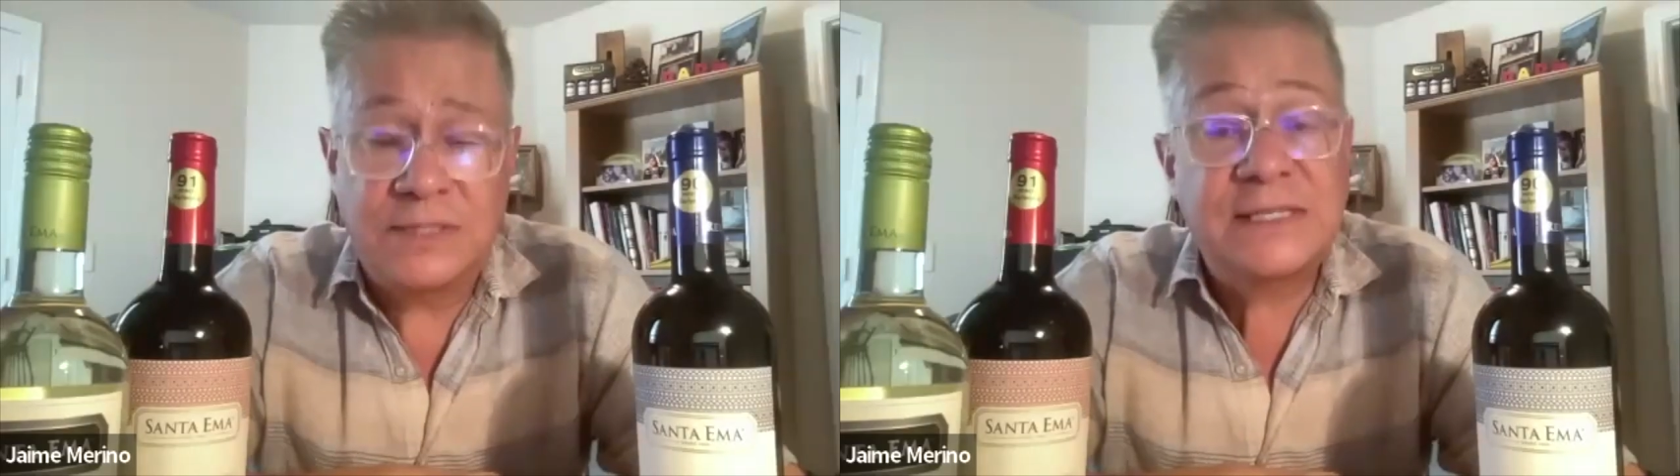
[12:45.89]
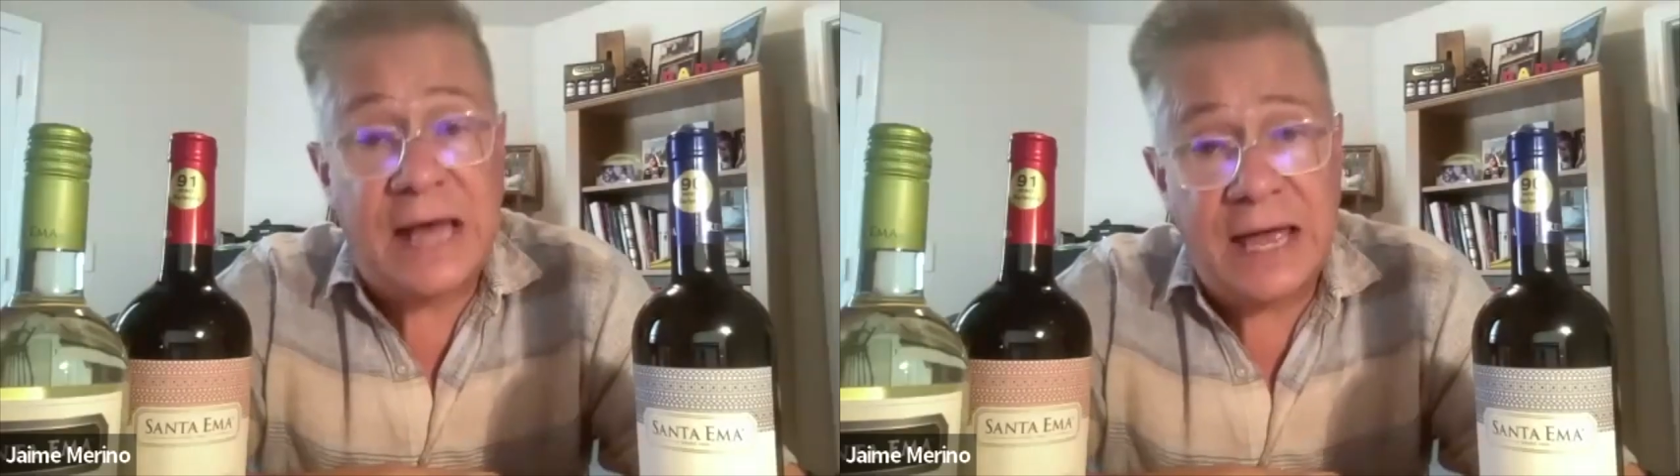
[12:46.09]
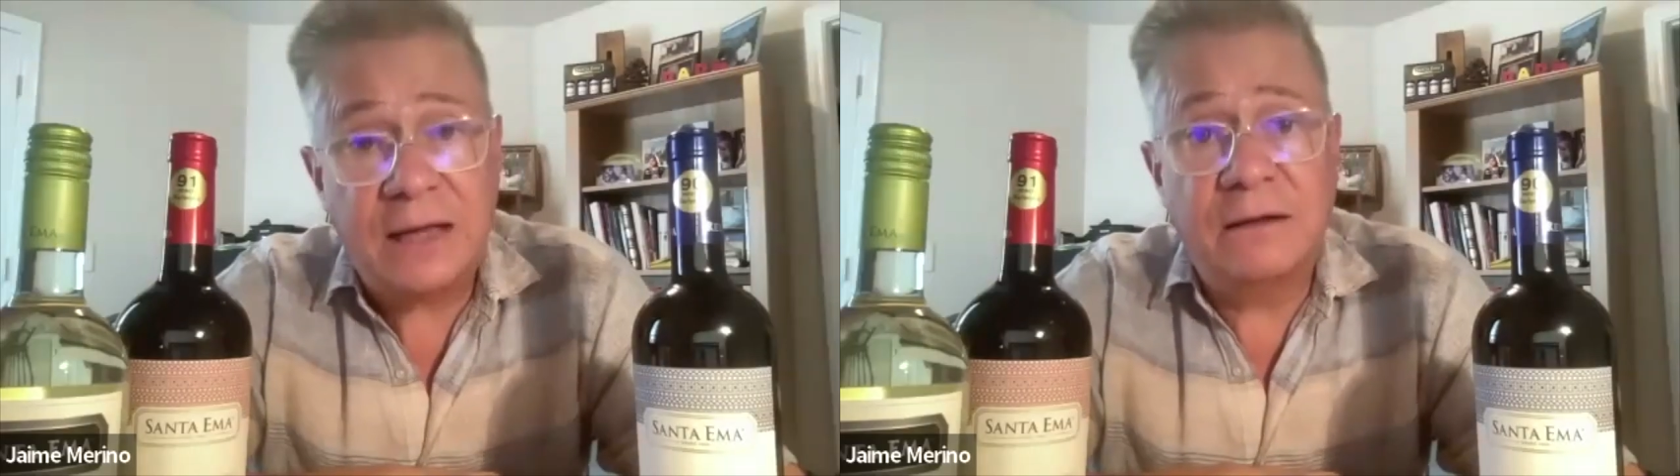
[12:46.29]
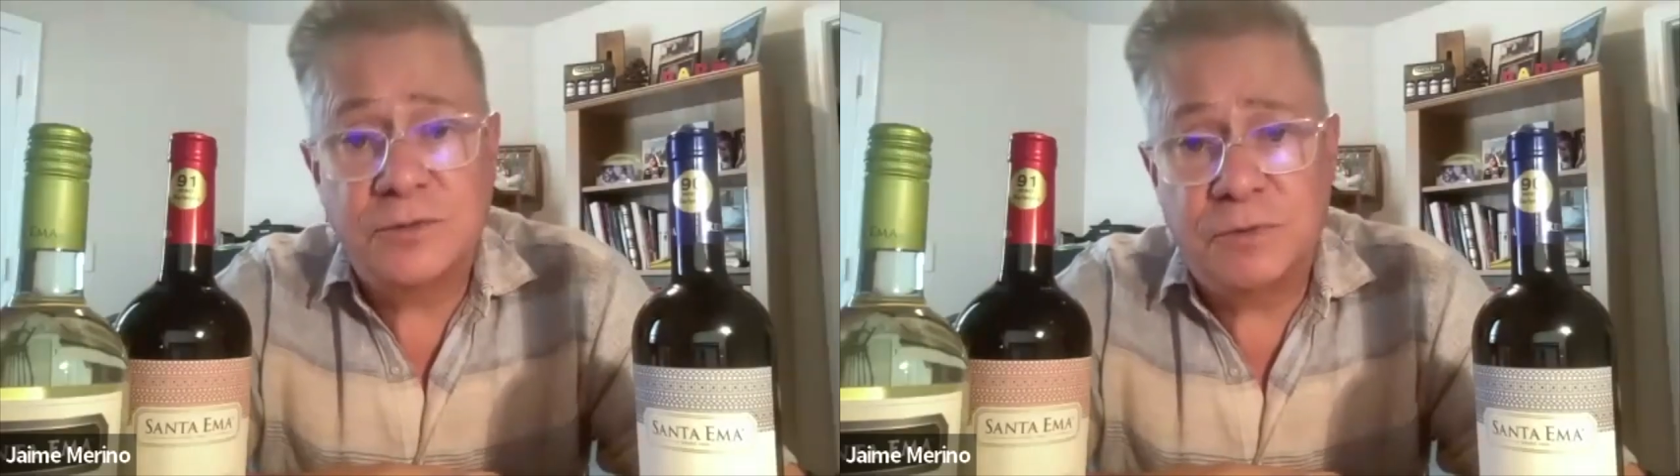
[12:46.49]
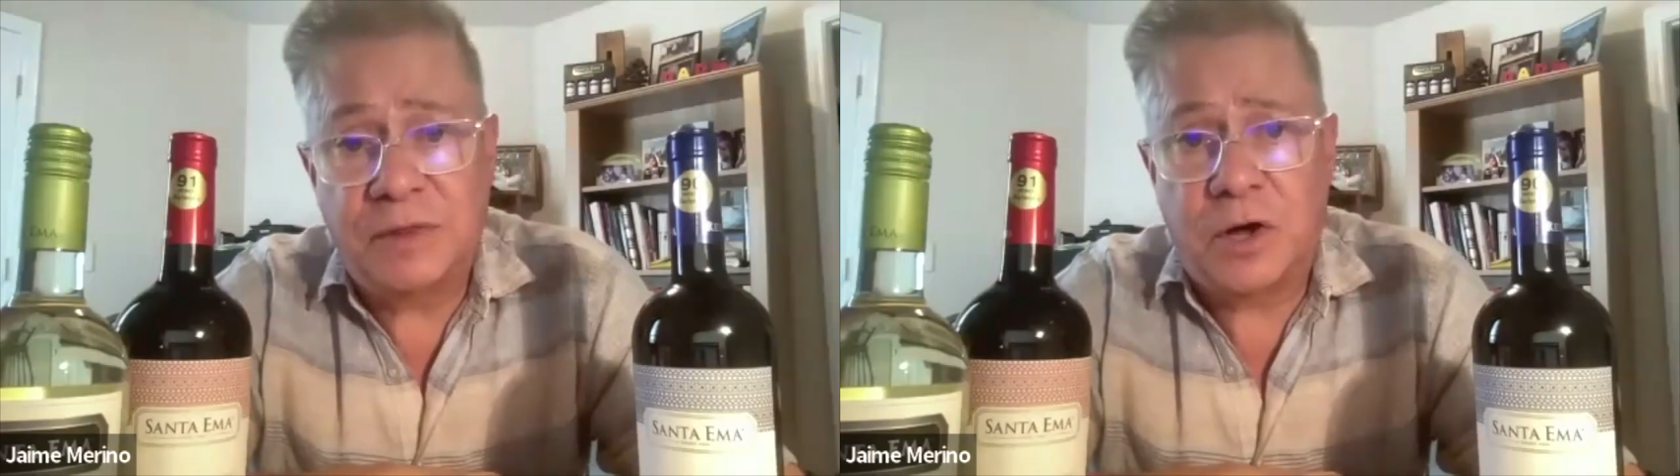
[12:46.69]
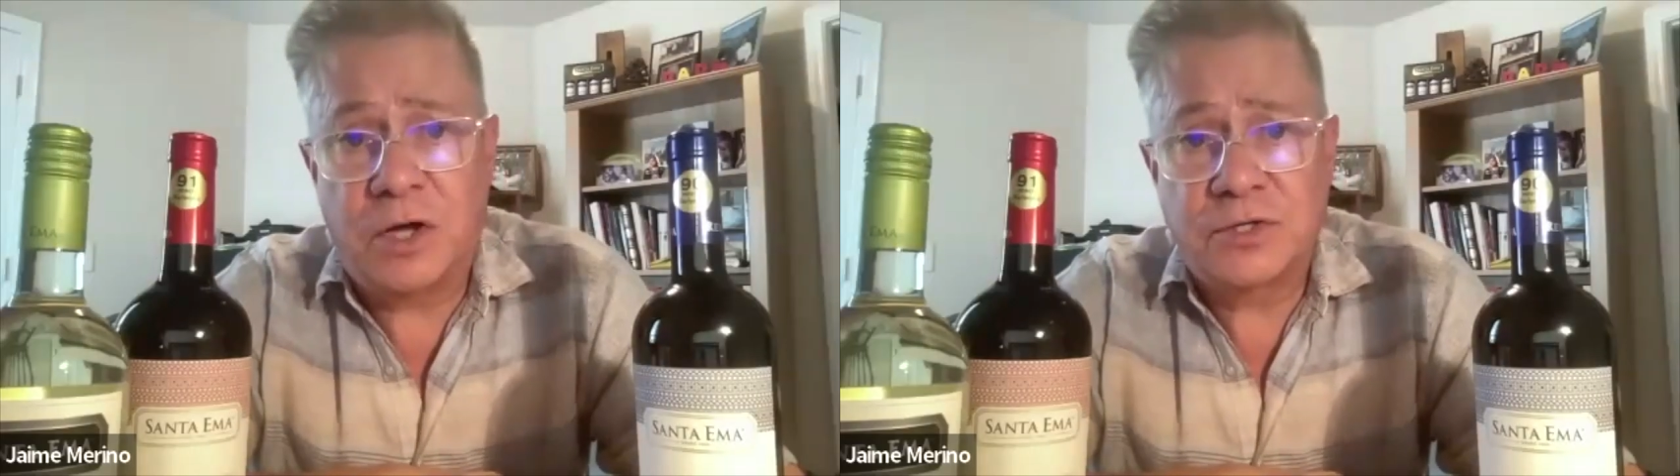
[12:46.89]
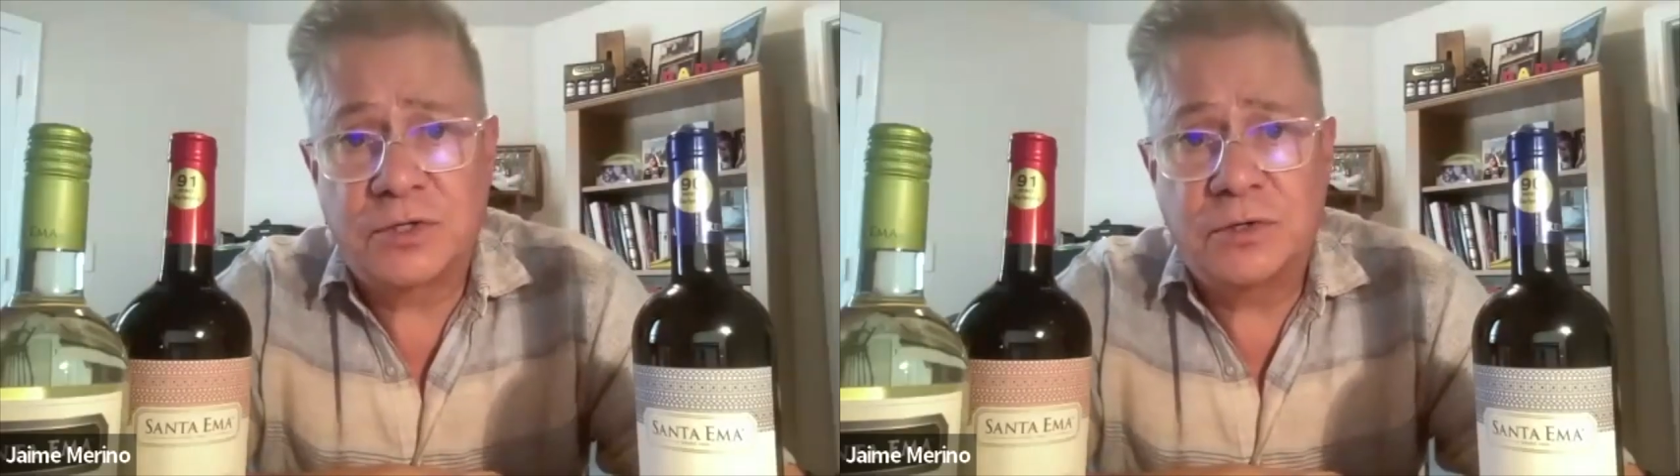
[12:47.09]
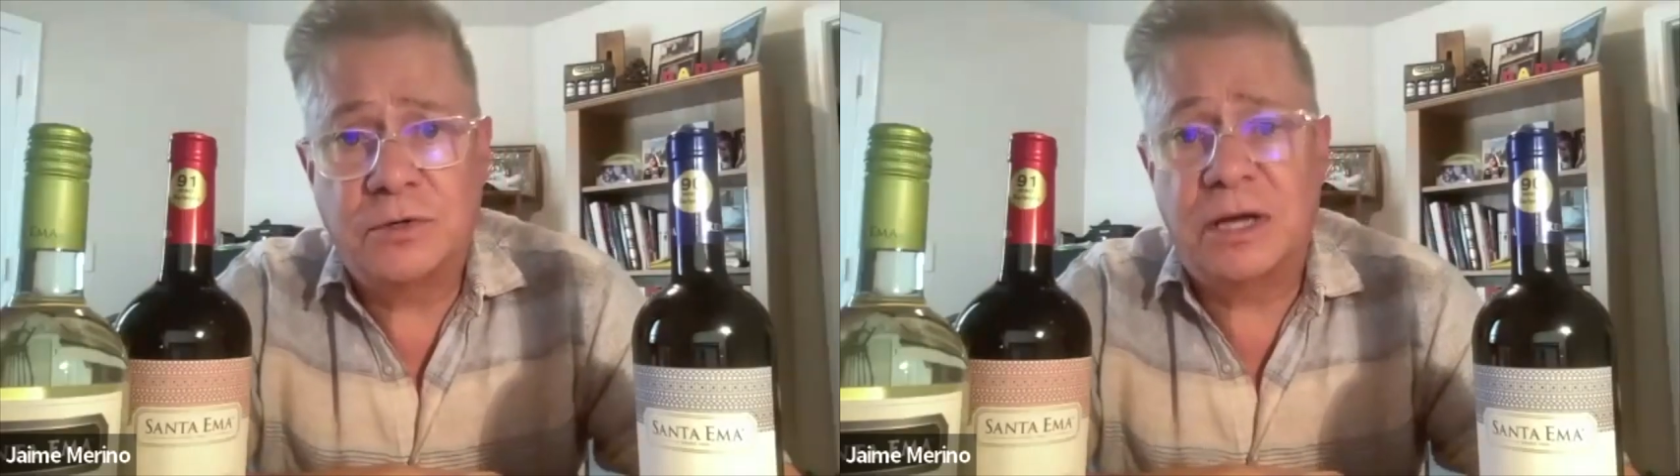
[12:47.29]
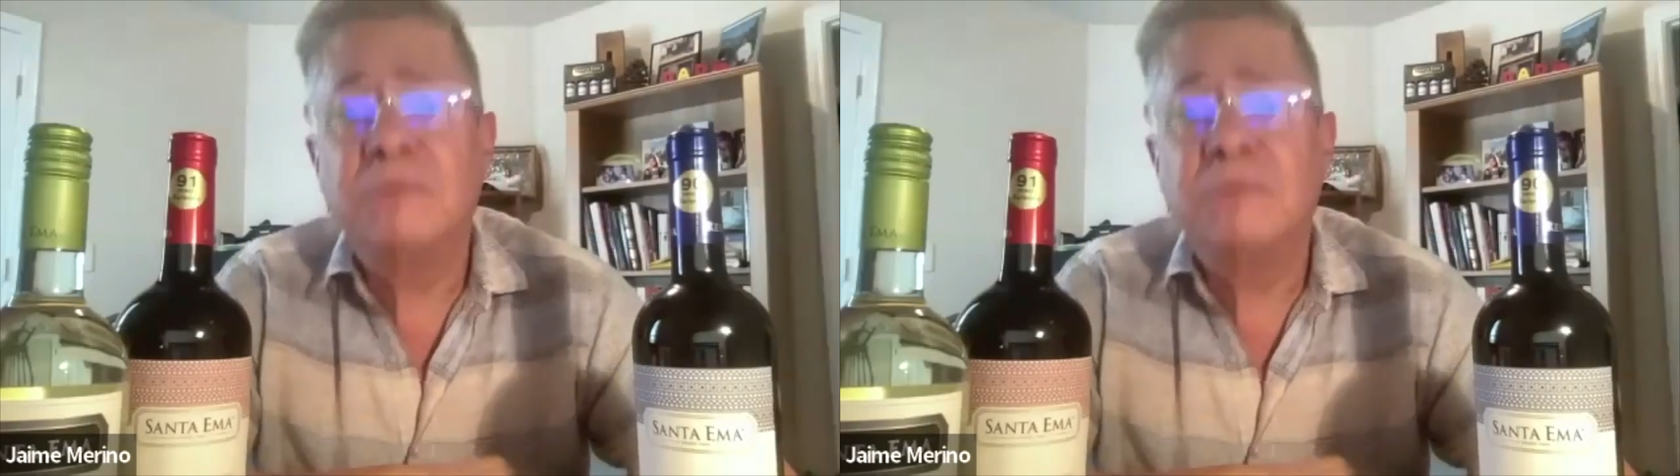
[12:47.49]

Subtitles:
cycles with Costco,